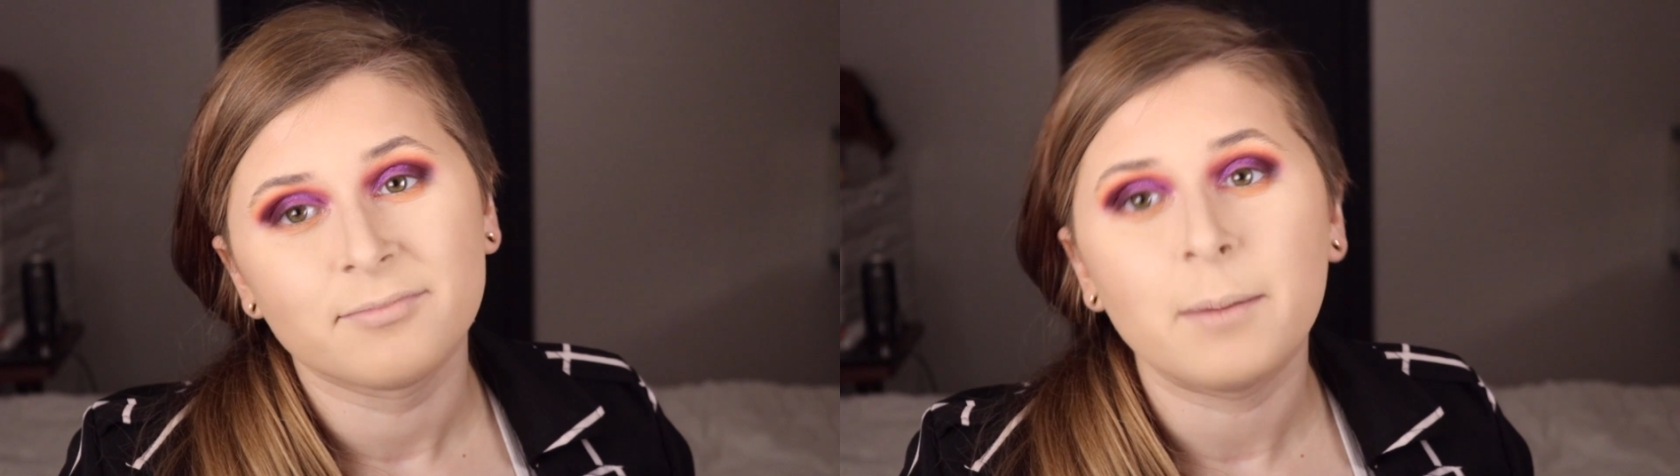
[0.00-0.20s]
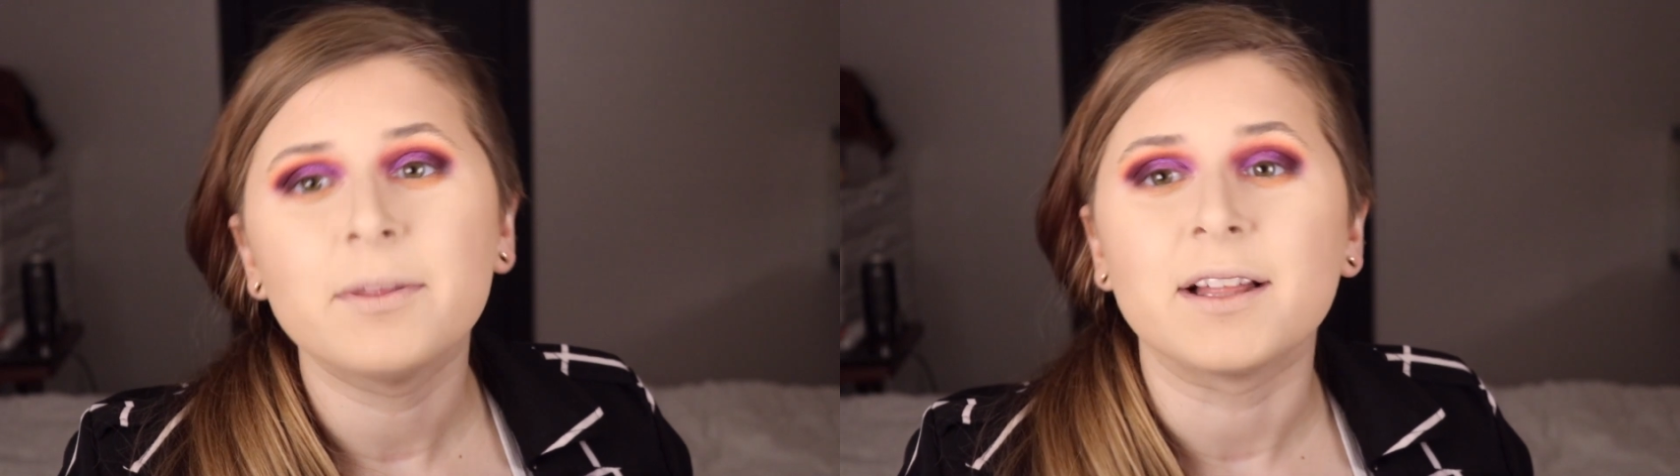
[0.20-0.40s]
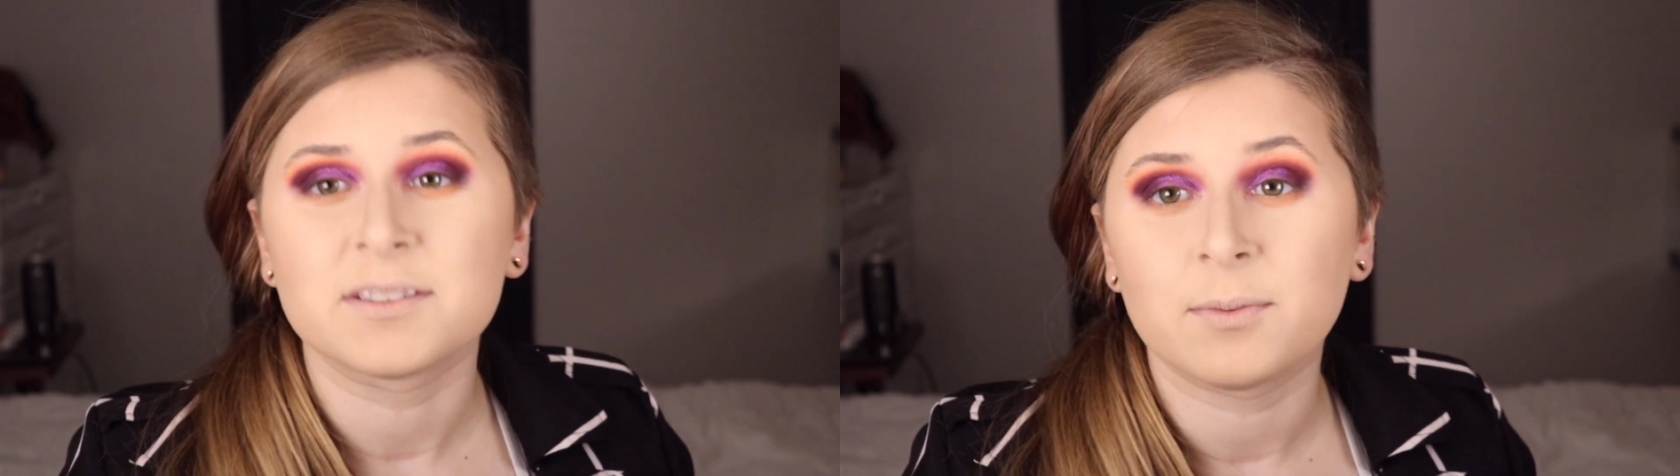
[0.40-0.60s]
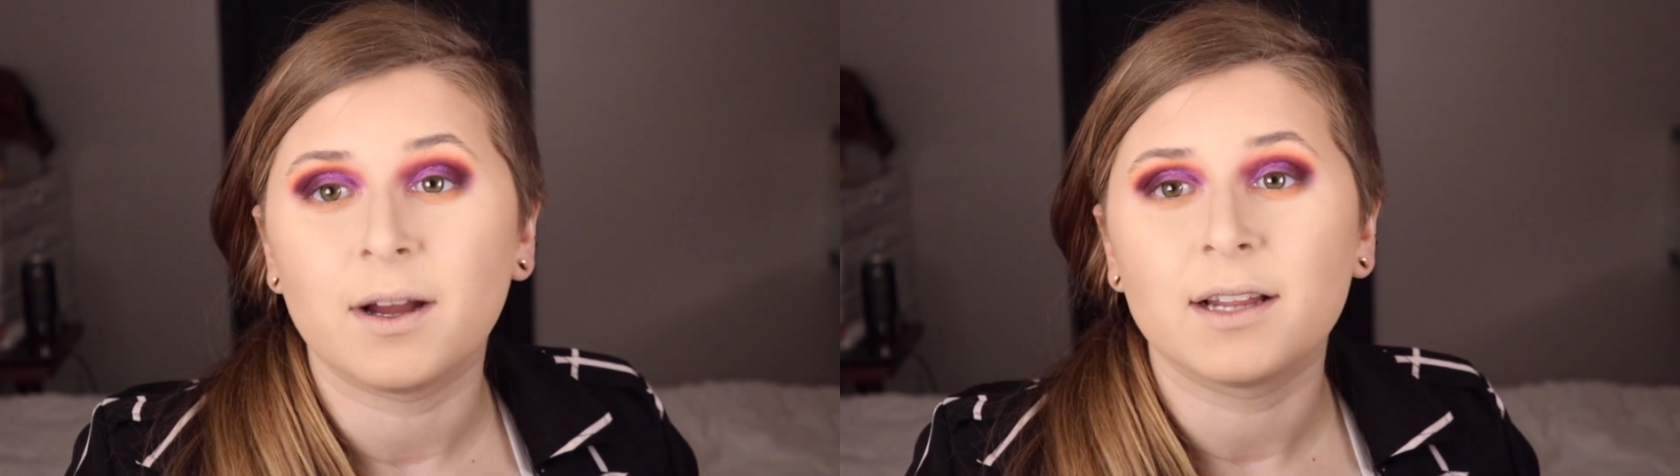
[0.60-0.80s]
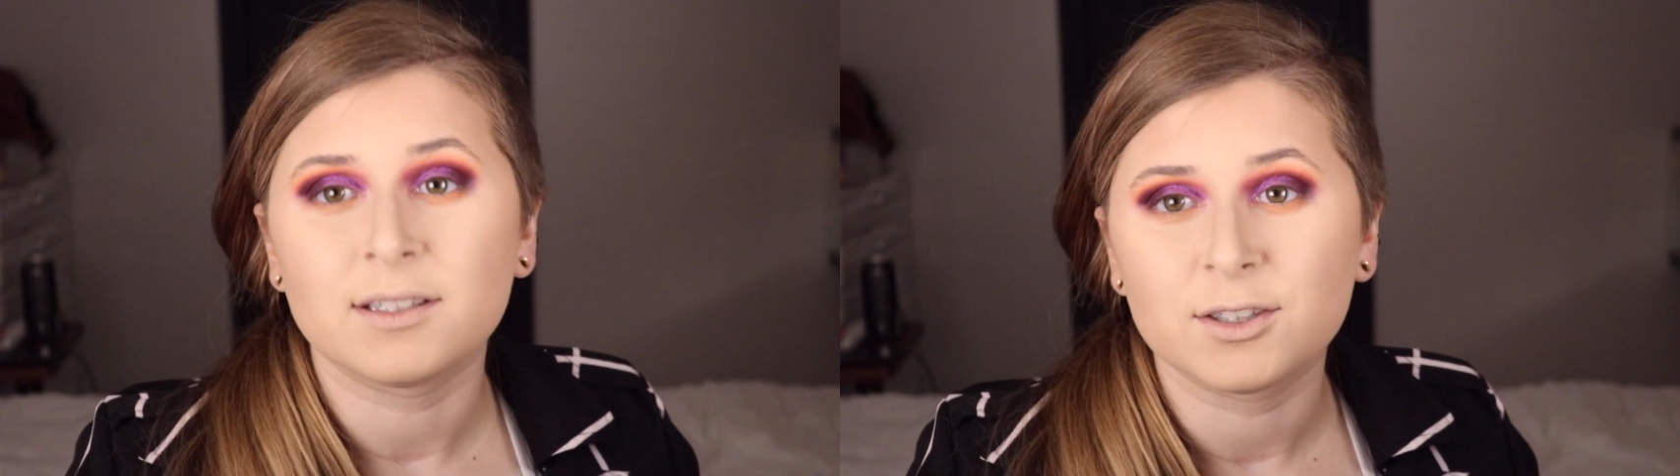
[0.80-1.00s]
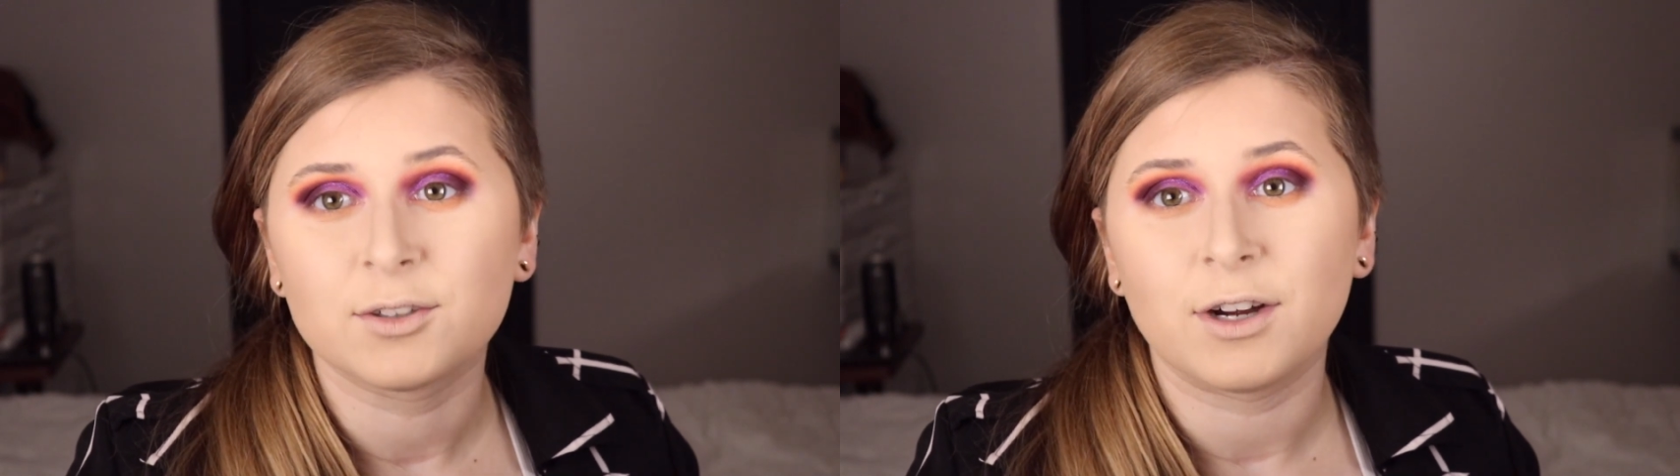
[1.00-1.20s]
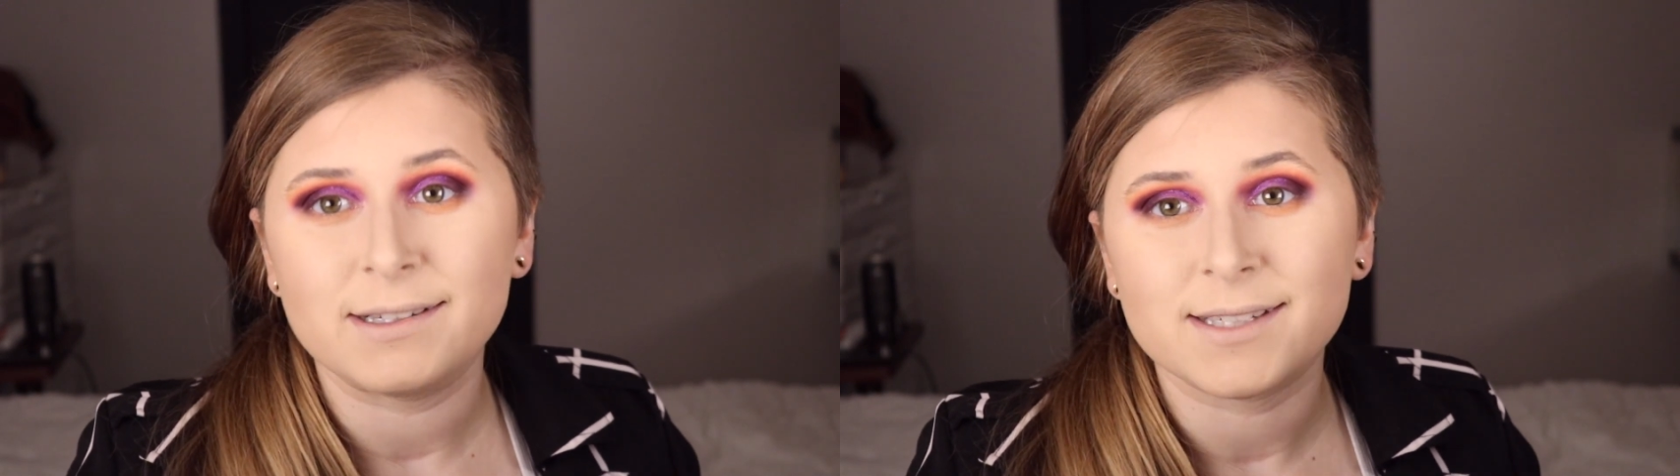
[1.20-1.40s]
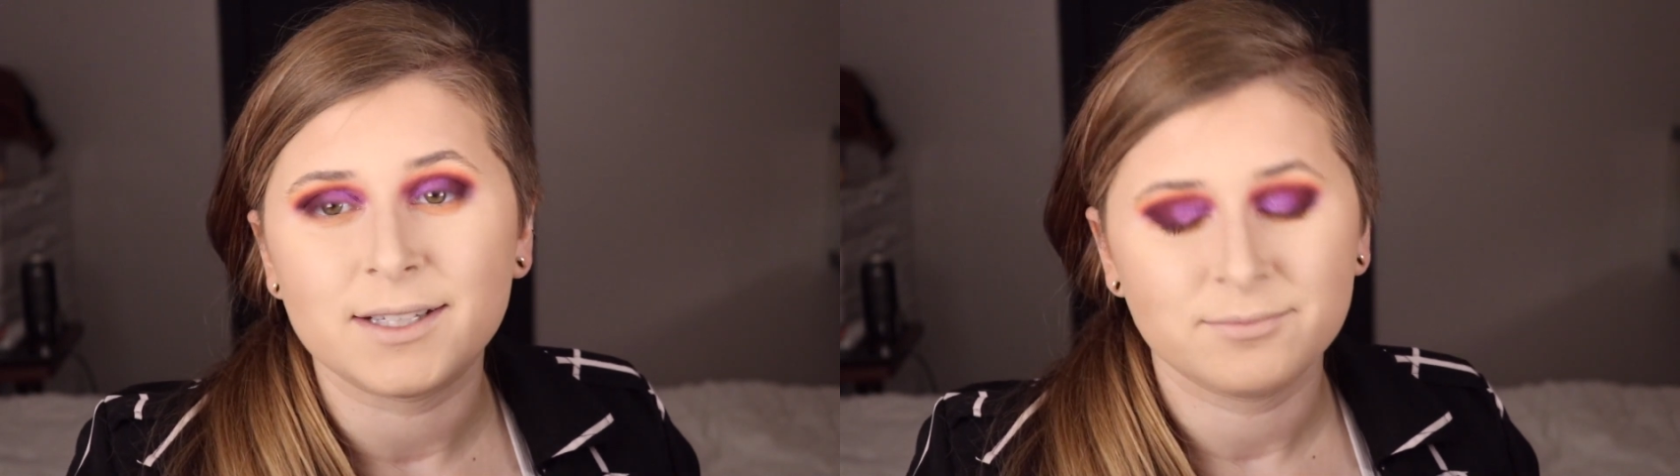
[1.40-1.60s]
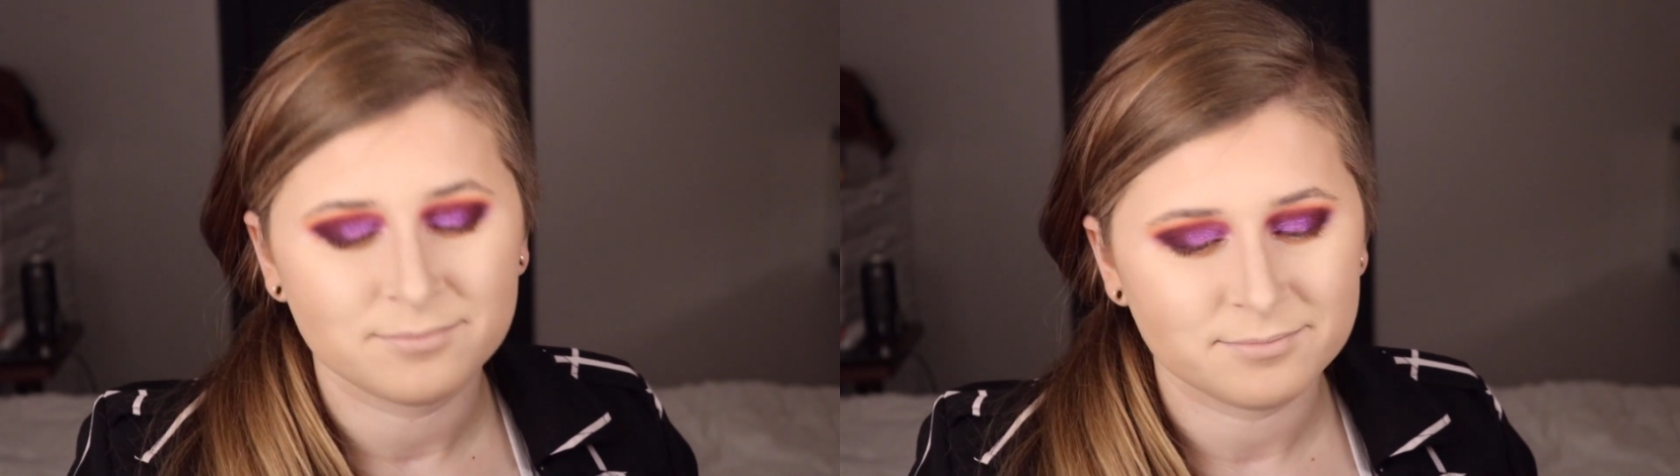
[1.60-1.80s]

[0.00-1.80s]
Maybe that's why I look crazy.